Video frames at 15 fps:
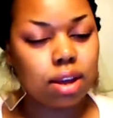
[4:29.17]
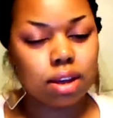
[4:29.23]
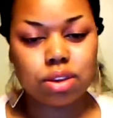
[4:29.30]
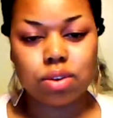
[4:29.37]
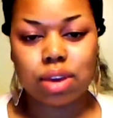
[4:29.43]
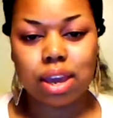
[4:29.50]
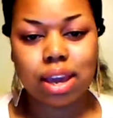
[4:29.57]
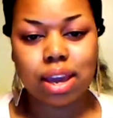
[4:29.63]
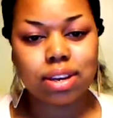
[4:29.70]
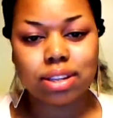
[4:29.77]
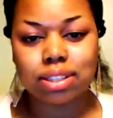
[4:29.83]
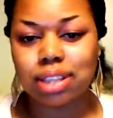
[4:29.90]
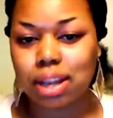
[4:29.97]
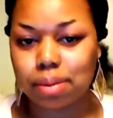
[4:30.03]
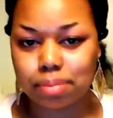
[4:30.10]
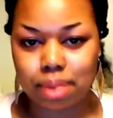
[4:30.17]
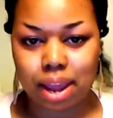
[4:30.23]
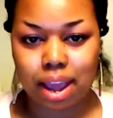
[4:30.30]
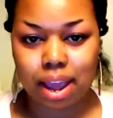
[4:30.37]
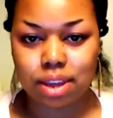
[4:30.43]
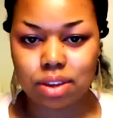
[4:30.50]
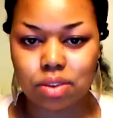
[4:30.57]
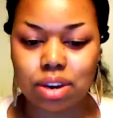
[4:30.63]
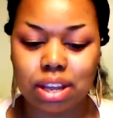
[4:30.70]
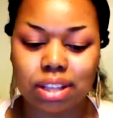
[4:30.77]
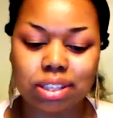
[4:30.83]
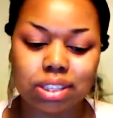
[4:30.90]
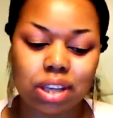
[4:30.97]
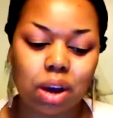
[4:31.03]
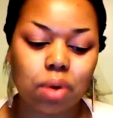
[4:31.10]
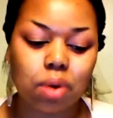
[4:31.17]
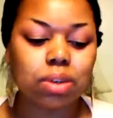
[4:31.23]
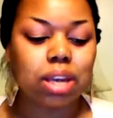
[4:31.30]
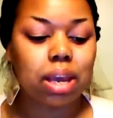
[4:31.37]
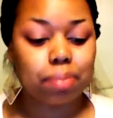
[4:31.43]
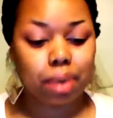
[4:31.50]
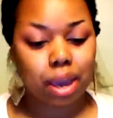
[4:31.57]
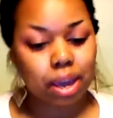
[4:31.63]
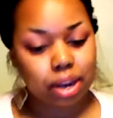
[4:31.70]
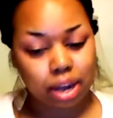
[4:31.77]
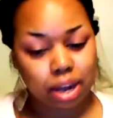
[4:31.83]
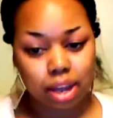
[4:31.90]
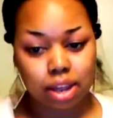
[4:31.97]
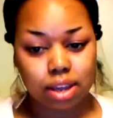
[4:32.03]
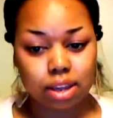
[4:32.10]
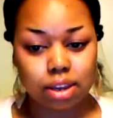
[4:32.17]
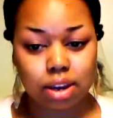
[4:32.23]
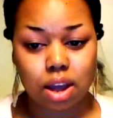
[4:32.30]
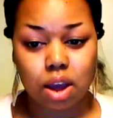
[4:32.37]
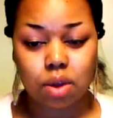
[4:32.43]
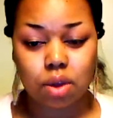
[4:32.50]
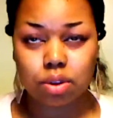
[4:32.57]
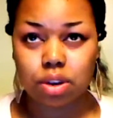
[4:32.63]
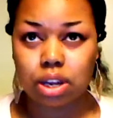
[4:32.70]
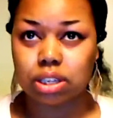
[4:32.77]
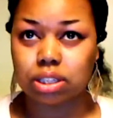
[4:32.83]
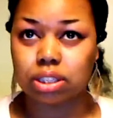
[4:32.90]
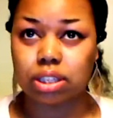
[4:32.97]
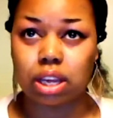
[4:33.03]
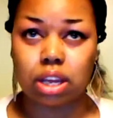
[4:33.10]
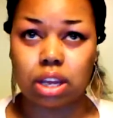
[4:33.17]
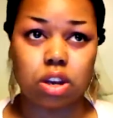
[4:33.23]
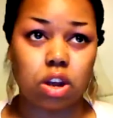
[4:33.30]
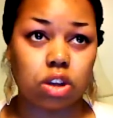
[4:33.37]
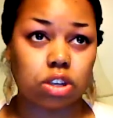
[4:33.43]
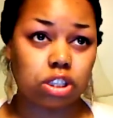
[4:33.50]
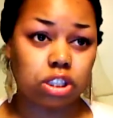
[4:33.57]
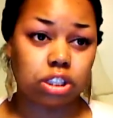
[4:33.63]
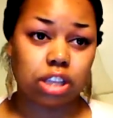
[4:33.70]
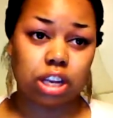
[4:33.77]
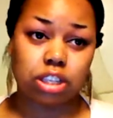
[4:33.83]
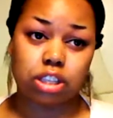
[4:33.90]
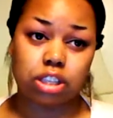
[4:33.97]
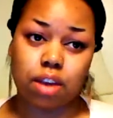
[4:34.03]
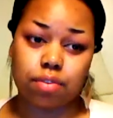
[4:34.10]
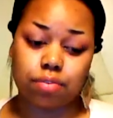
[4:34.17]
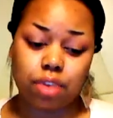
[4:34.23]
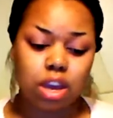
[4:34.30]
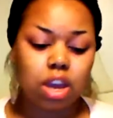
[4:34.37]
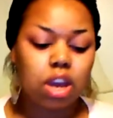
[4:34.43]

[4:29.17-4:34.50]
You can't just tell them that. You need to go deep in it. You need to say, look, this is HIV.